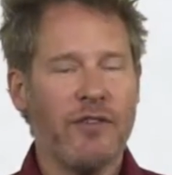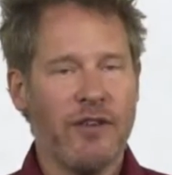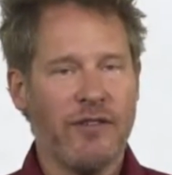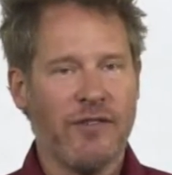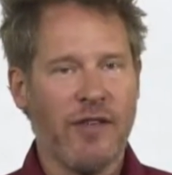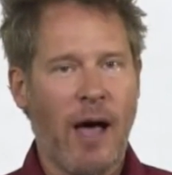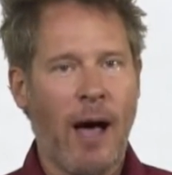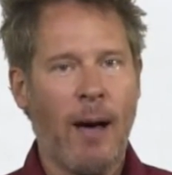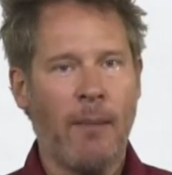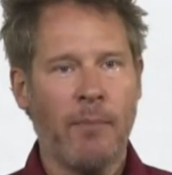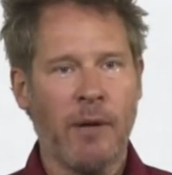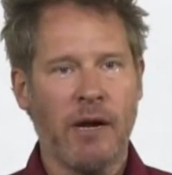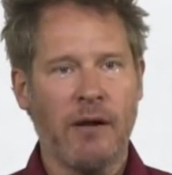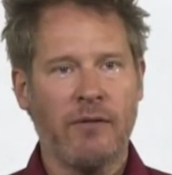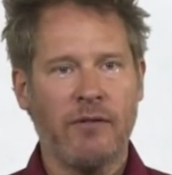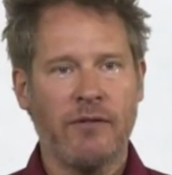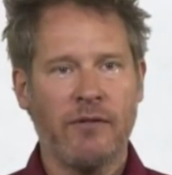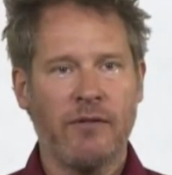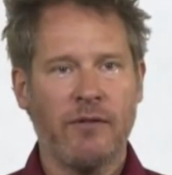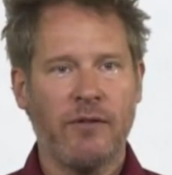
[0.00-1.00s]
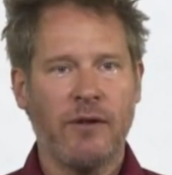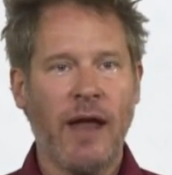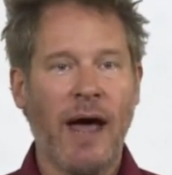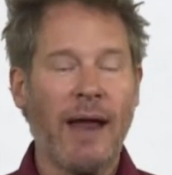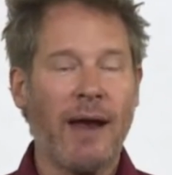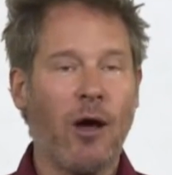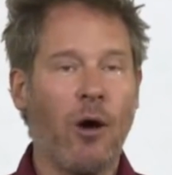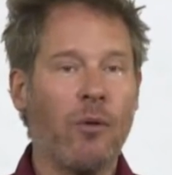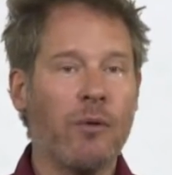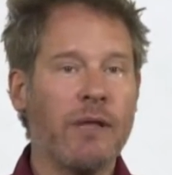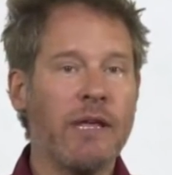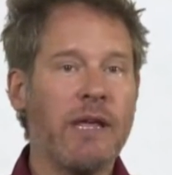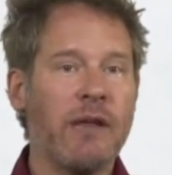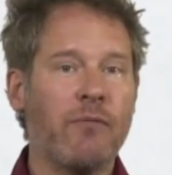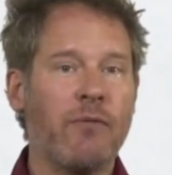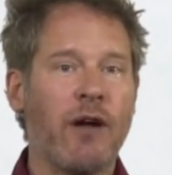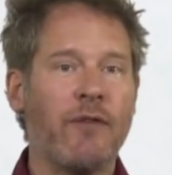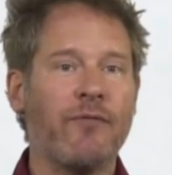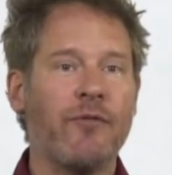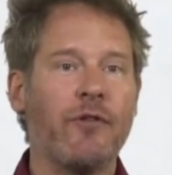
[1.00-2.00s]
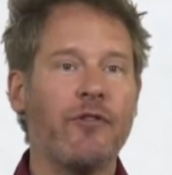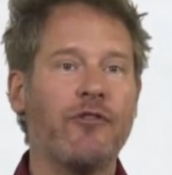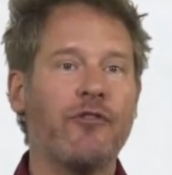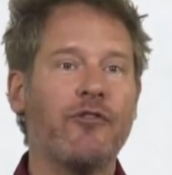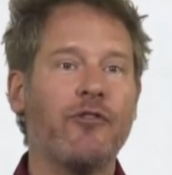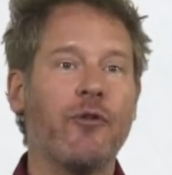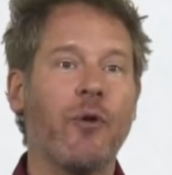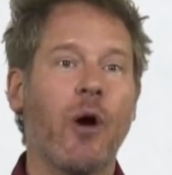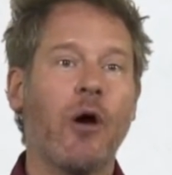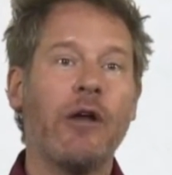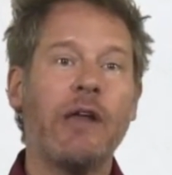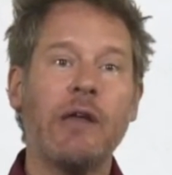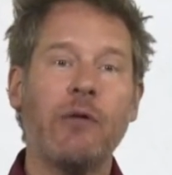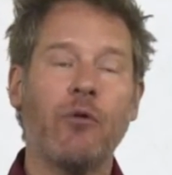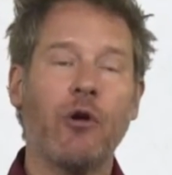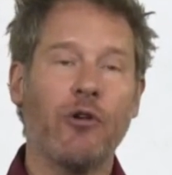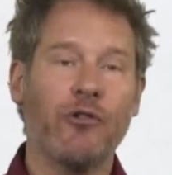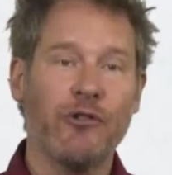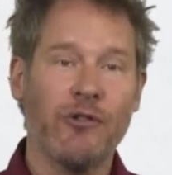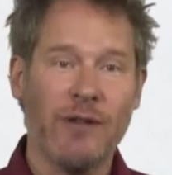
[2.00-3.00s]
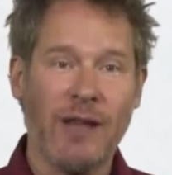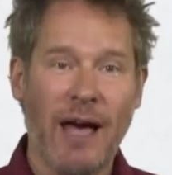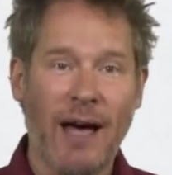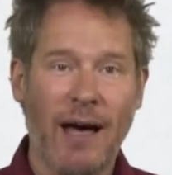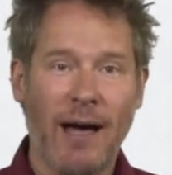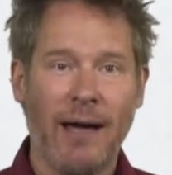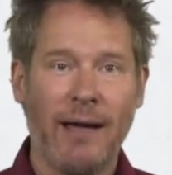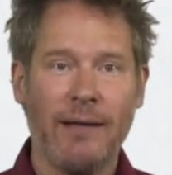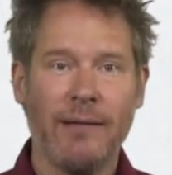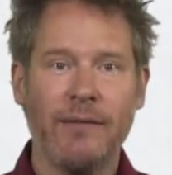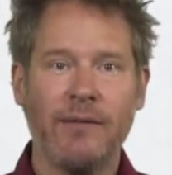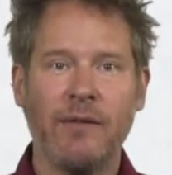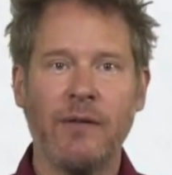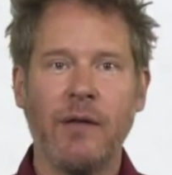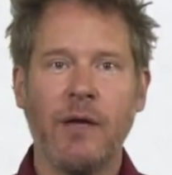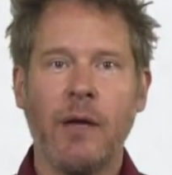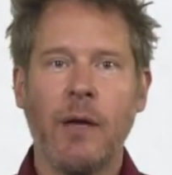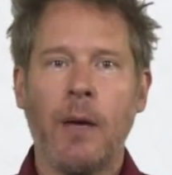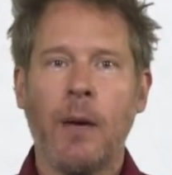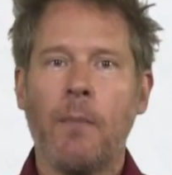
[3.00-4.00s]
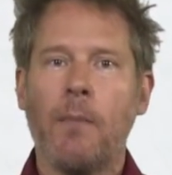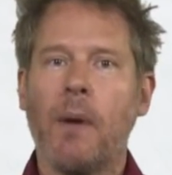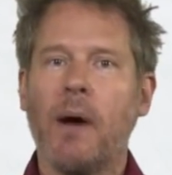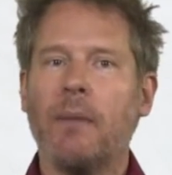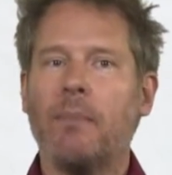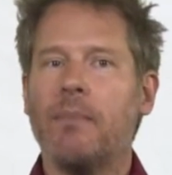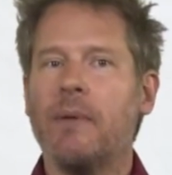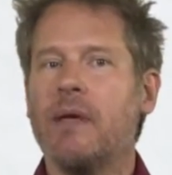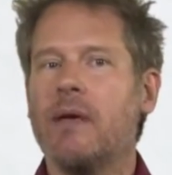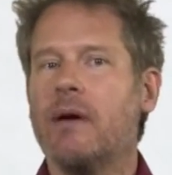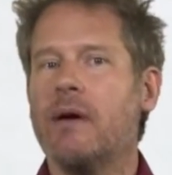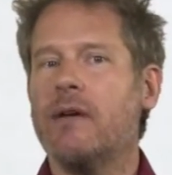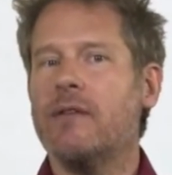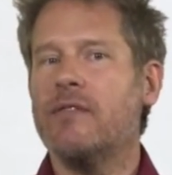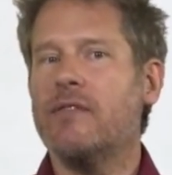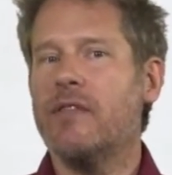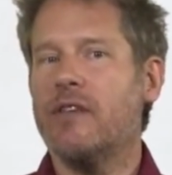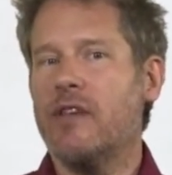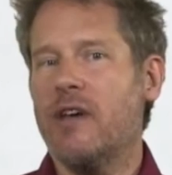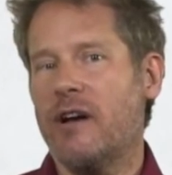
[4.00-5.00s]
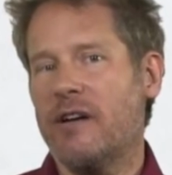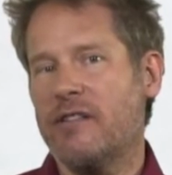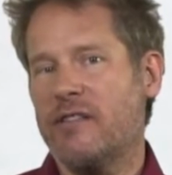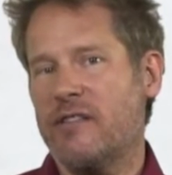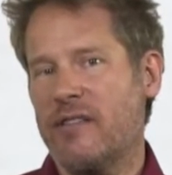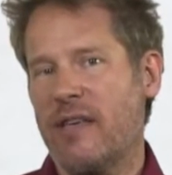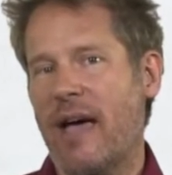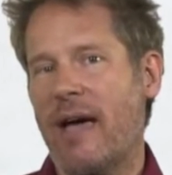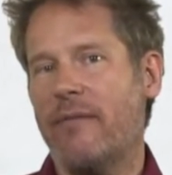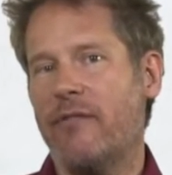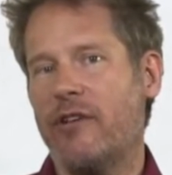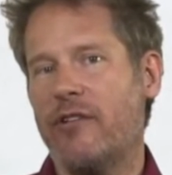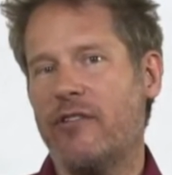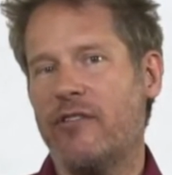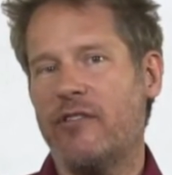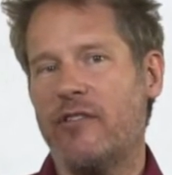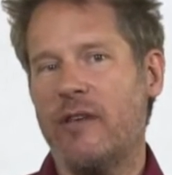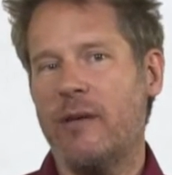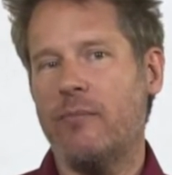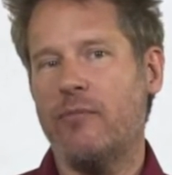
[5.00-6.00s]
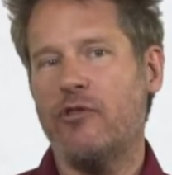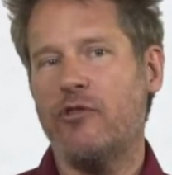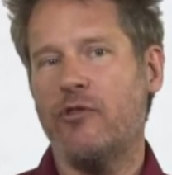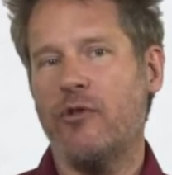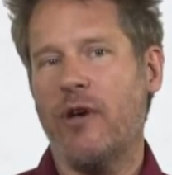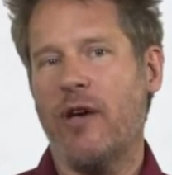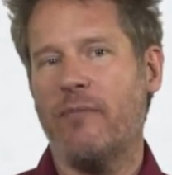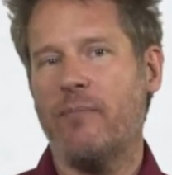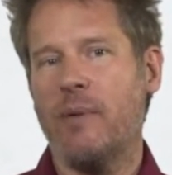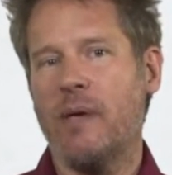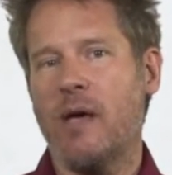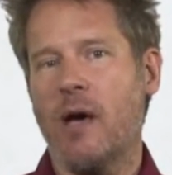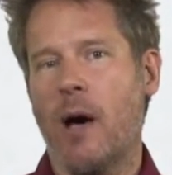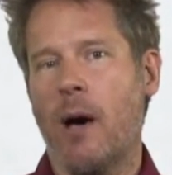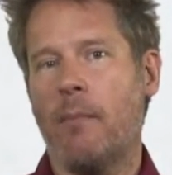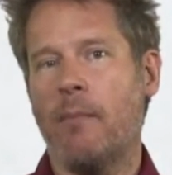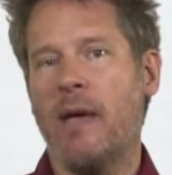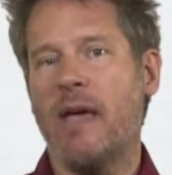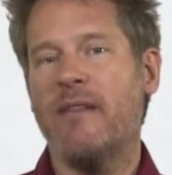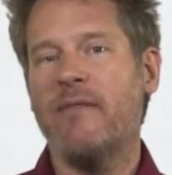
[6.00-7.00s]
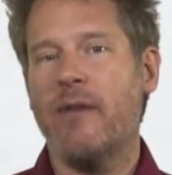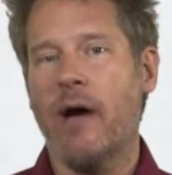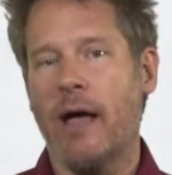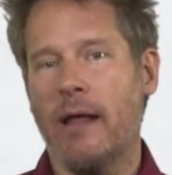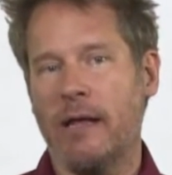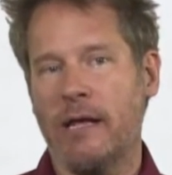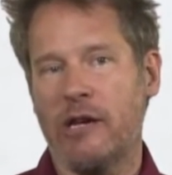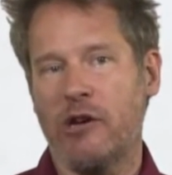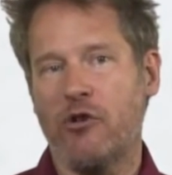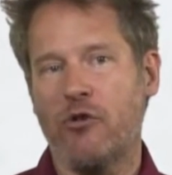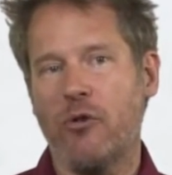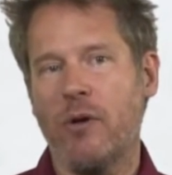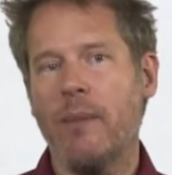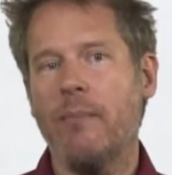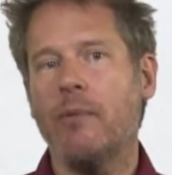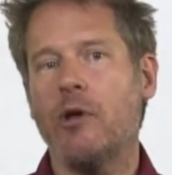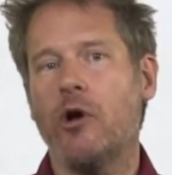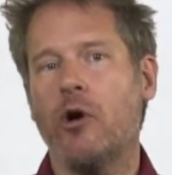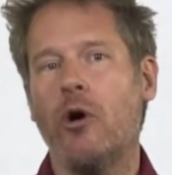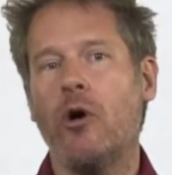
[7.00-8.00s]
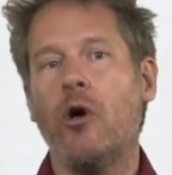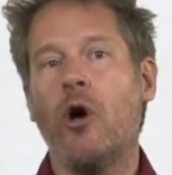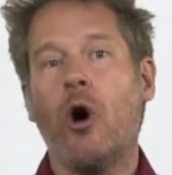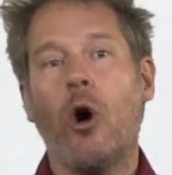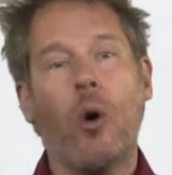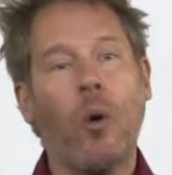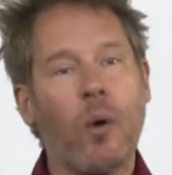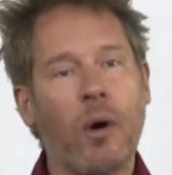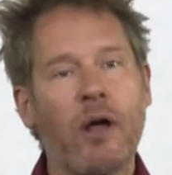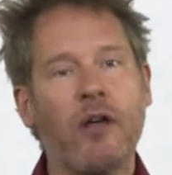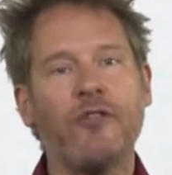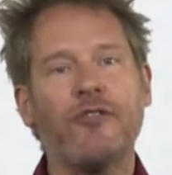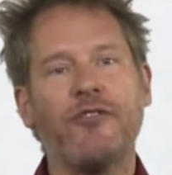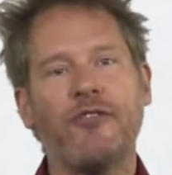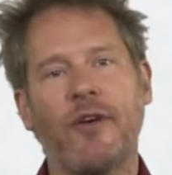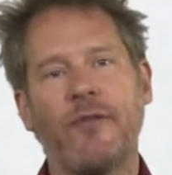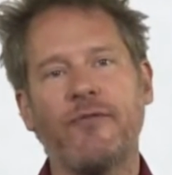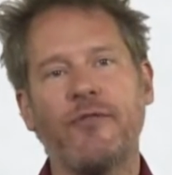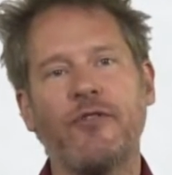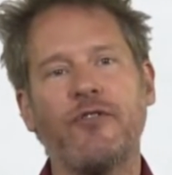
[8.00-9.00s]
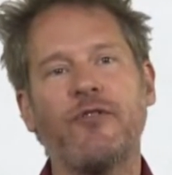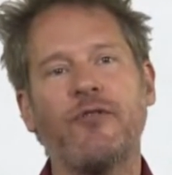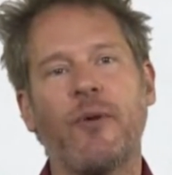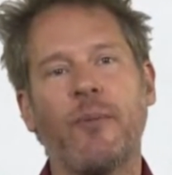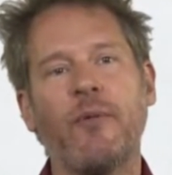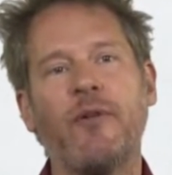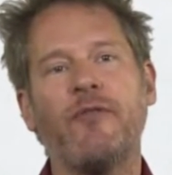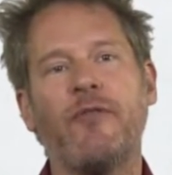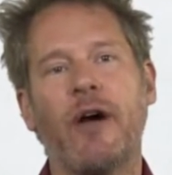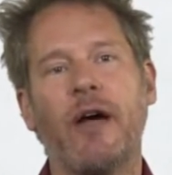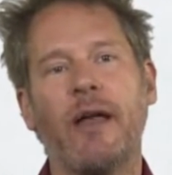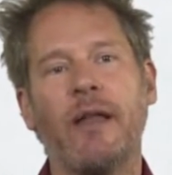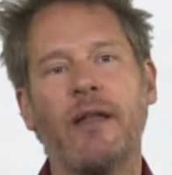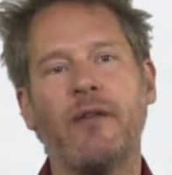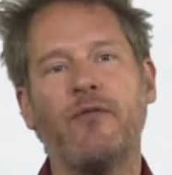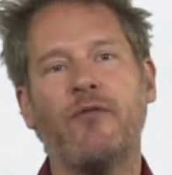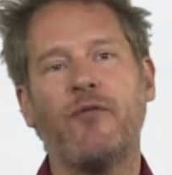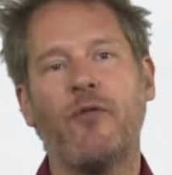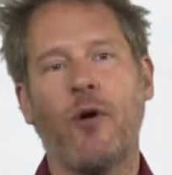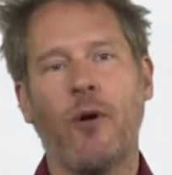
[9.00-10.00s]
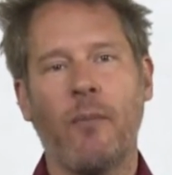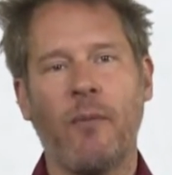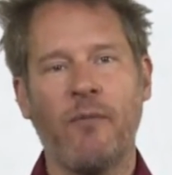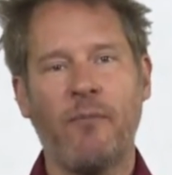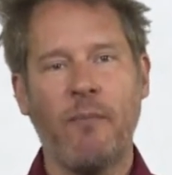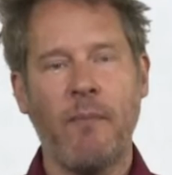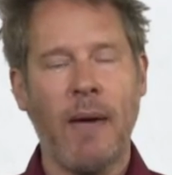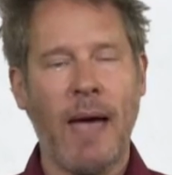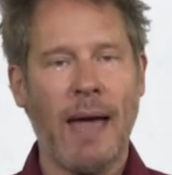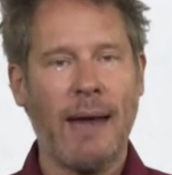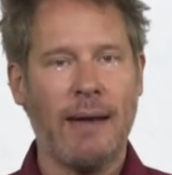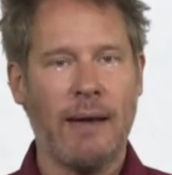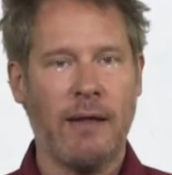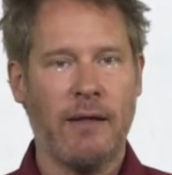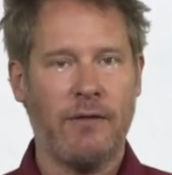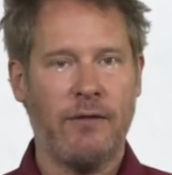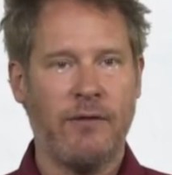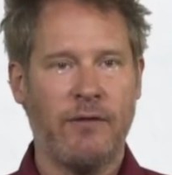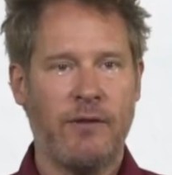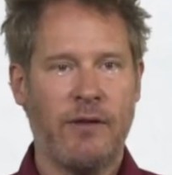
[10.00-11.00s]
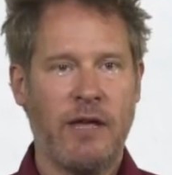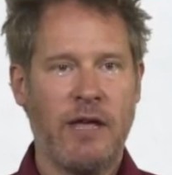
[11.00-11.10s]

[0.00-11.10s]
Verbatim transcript: is ominous, not only in reference to our hero's lies, but because the young savage seems to have become a violent criminal or else suffers from a violent form of madness.